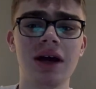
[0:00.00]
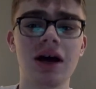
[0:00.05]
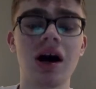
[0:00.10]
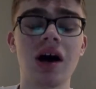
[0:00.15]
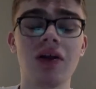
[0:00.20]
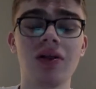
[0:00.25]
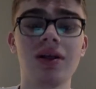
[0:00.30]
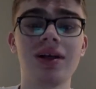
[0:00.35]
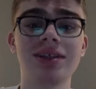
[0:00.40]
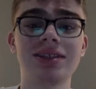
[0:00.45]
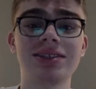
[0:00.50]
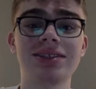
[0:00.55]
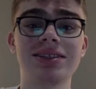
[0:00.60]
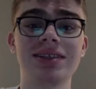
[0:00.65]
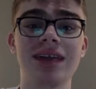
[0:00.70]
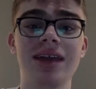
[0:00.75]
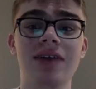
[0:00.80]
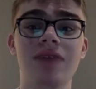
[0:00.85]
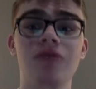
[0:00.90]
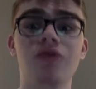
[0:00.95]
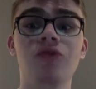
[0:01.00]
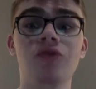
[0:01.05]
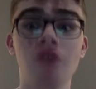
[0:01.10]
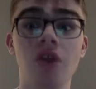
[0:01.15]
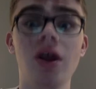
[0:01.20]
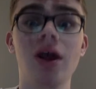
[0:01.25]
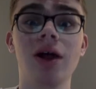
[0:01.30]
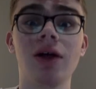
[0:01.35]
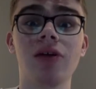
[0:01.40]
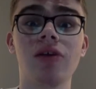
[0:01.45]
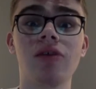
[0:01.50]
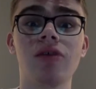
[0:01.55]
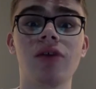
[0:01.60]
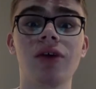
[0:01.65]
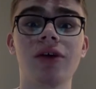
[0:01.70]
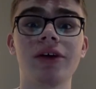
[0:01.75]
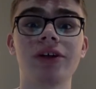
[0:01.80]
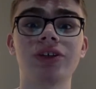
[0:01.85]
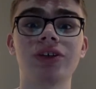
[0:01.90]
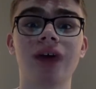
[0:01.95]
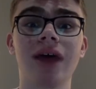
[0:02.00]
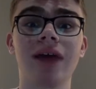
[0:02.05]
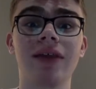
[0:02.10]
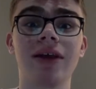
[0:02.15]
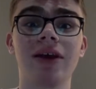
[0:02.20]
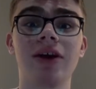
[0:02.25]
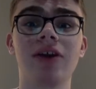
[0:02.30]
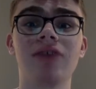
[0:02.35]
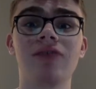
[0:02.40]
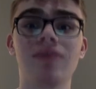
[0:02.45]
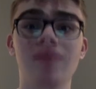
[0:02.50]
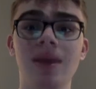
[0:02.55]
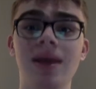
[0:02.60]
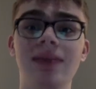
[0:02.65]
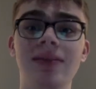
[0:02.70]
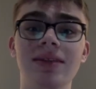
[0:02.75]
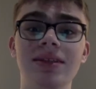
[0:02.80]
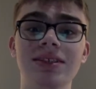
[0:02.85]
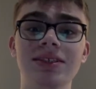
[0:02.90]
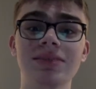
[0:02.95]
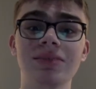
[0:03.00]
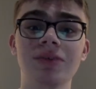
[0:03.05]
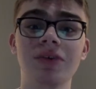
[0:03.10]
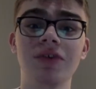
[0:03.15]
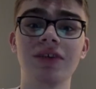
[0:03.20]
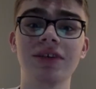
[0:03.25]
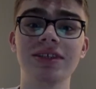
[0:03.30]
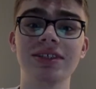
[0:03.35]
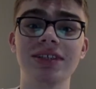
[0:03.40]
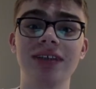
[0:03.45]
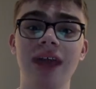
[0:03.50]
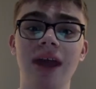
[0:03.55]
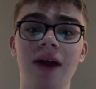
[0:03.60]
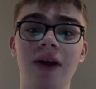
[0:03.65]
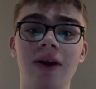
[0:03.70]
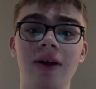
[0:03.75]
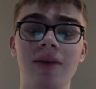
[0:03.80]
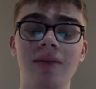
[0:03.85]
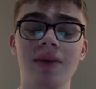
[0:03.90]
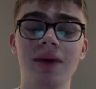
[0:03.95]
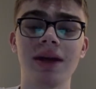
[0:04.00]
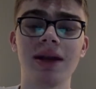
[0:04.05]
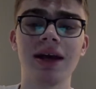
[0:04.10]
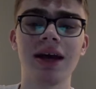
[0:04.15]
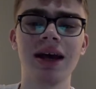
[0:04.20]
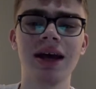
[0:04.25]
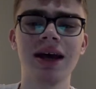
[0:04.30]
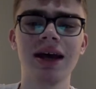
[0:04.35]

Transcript: unless they really, really tried, they could have made this movie scary, but